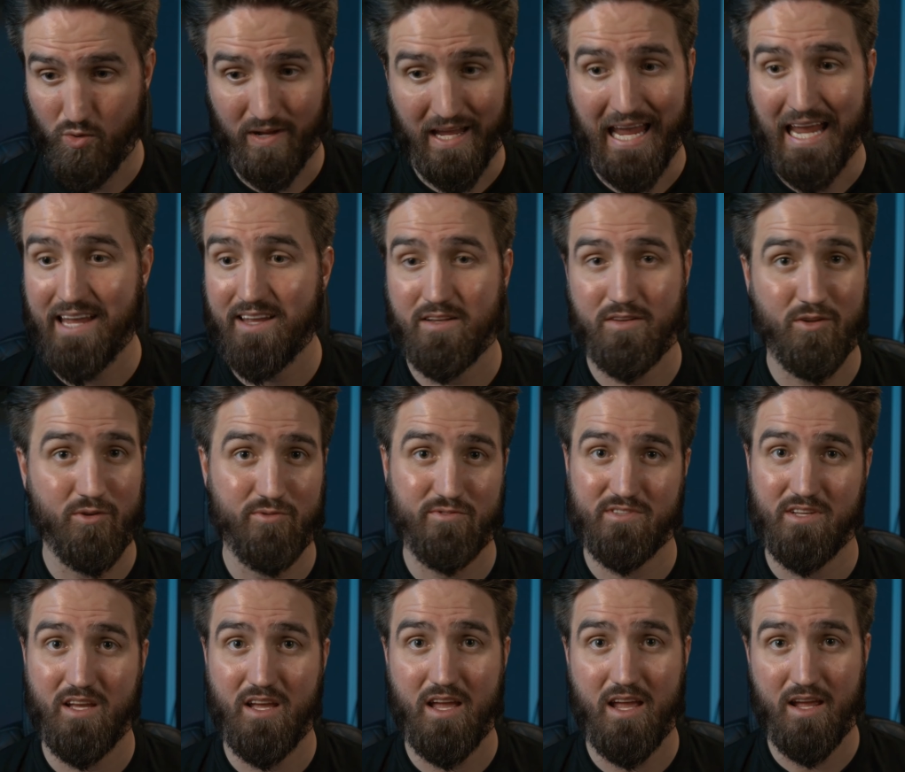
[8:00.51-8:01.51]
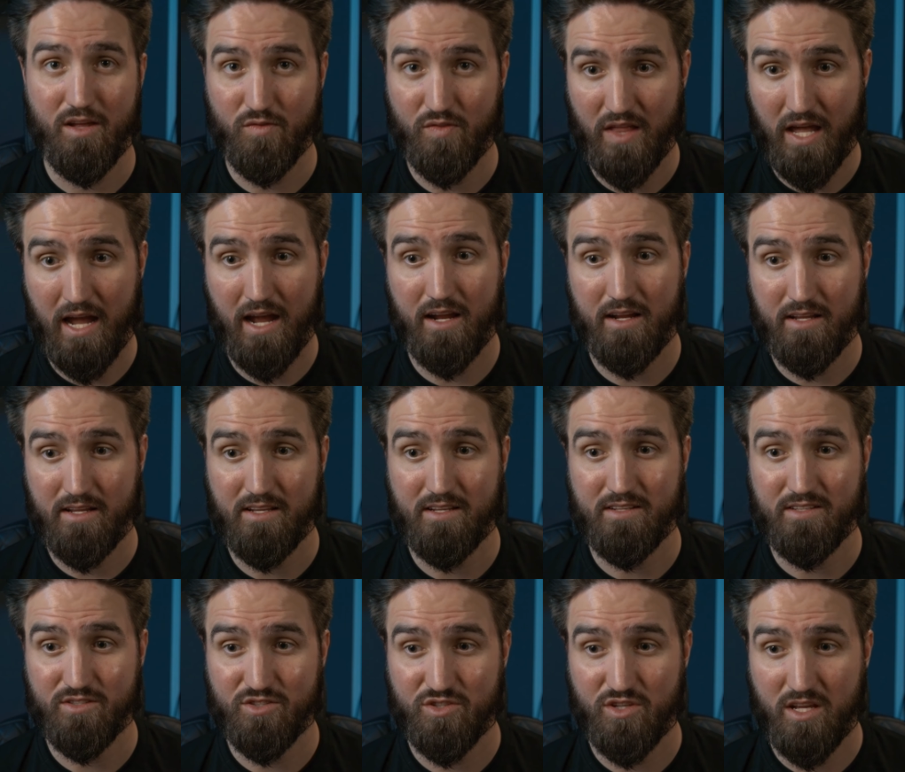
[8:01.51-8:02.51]
can use it, and that
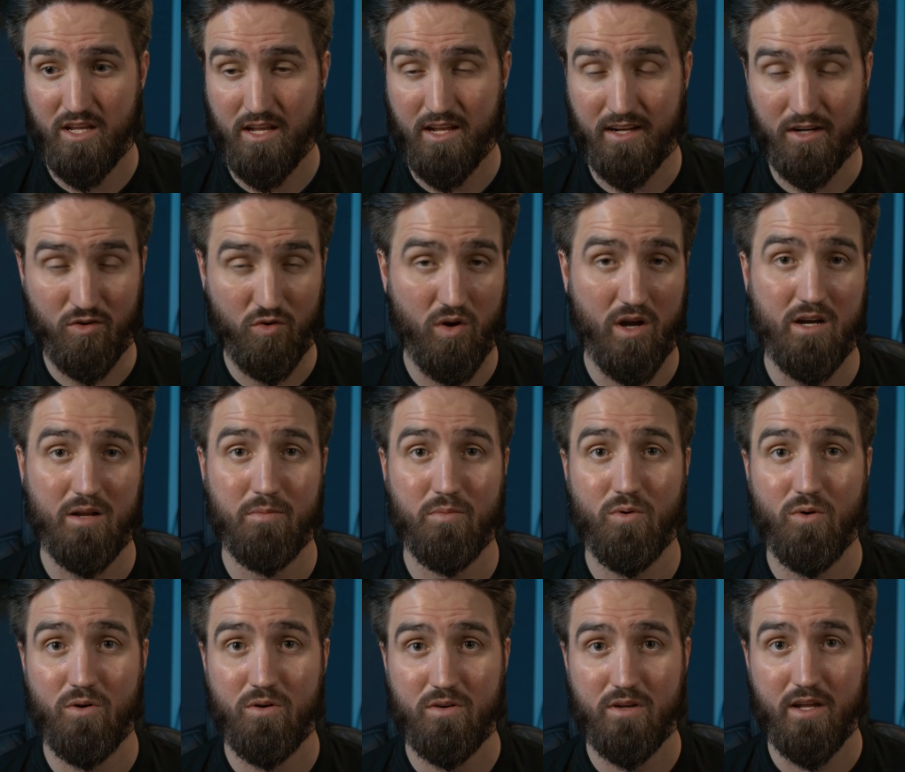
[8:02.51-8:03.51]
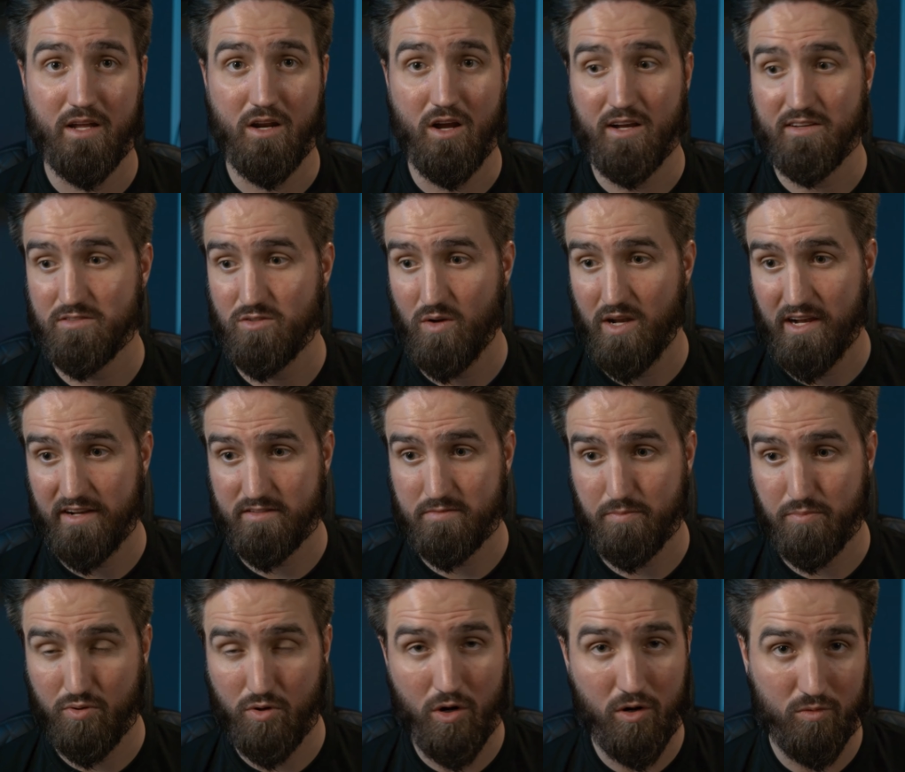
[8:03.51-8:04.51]
is incredible. It also has
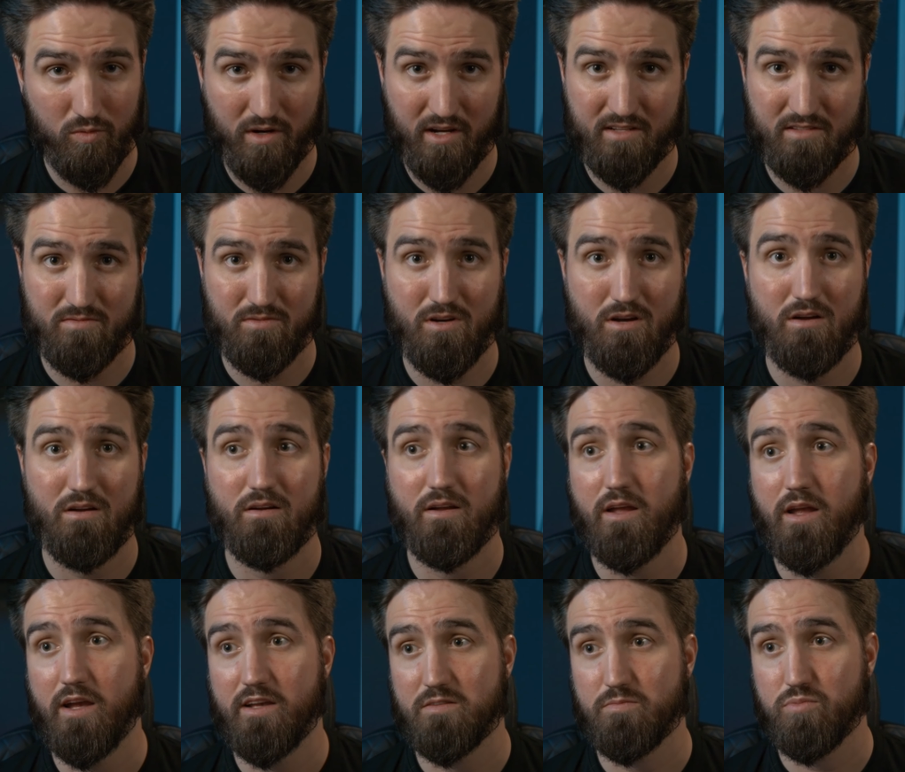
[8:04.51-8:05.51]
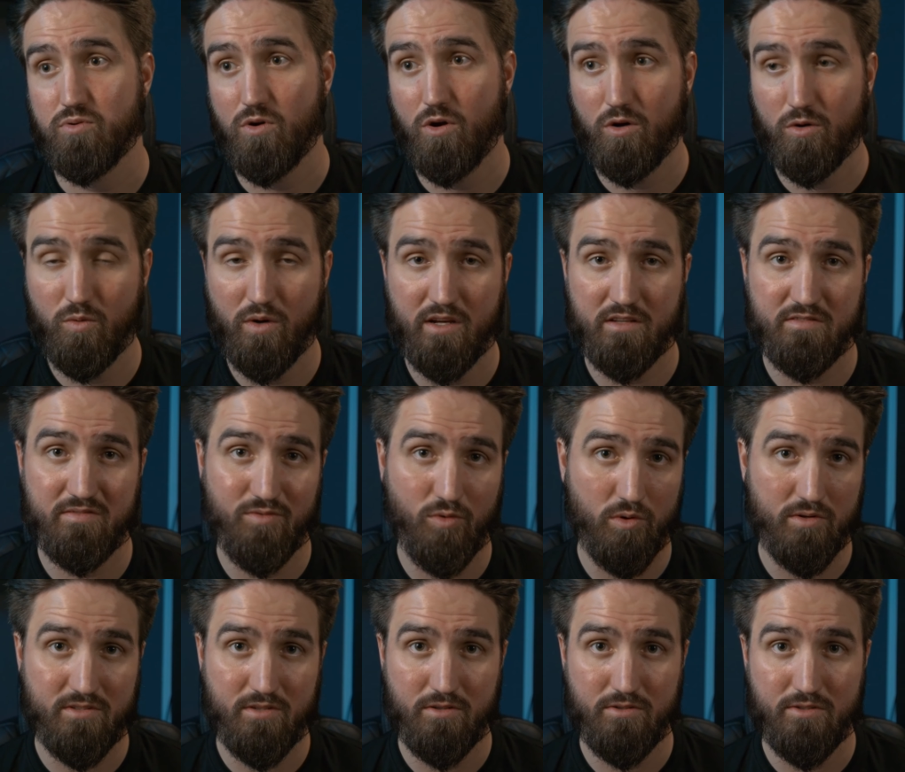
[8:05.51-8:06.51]
ProRes RAW. It has ProRes
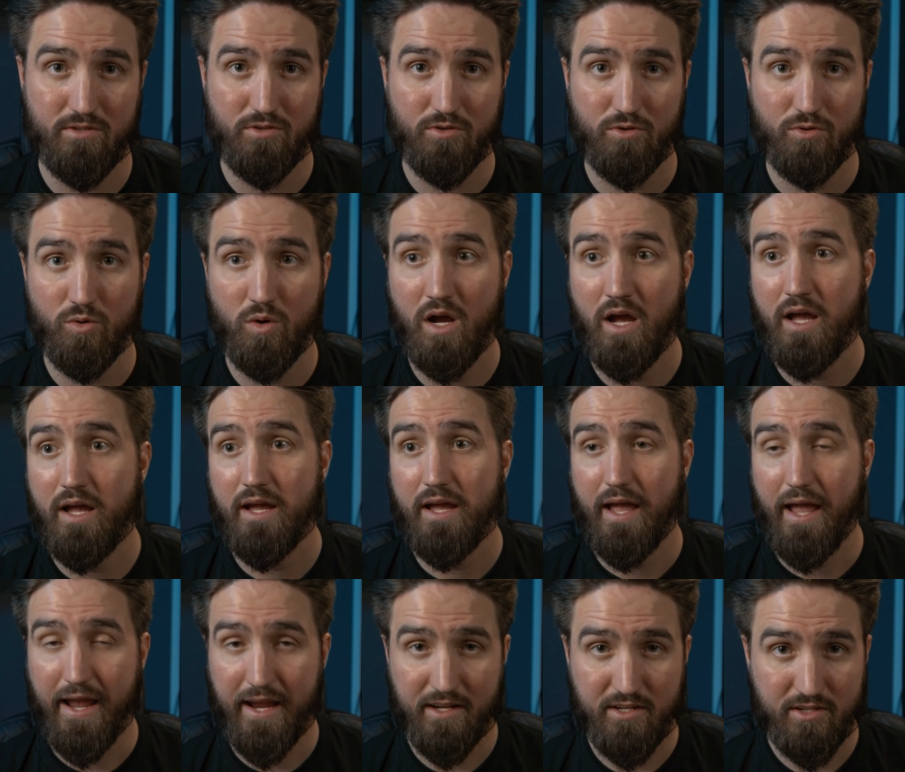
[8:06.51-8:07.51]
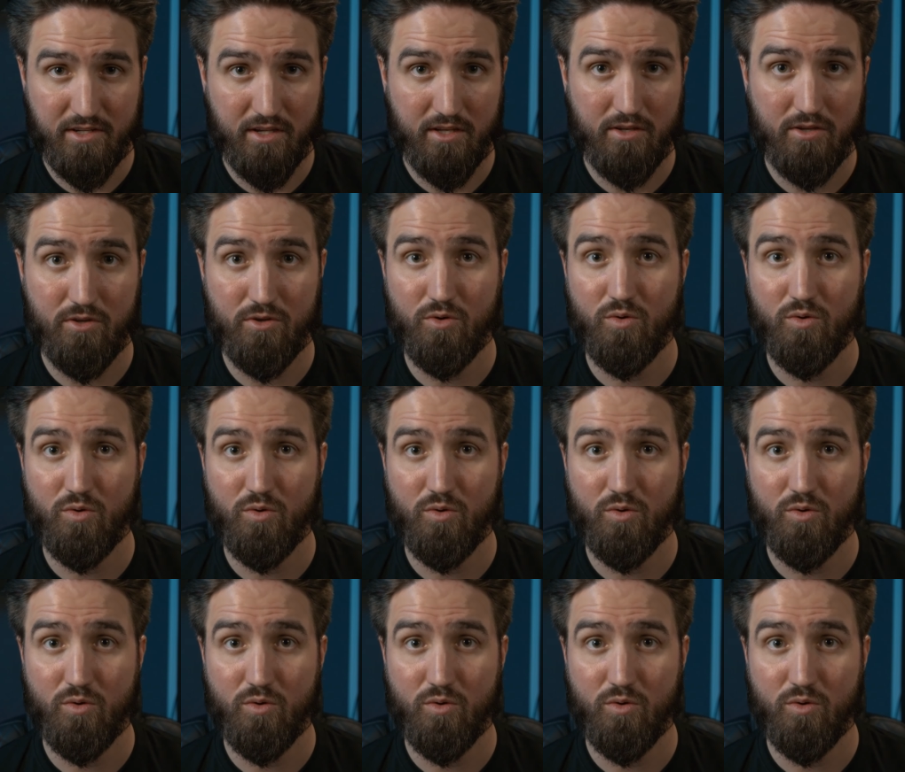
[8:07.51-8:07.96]
422 HQ.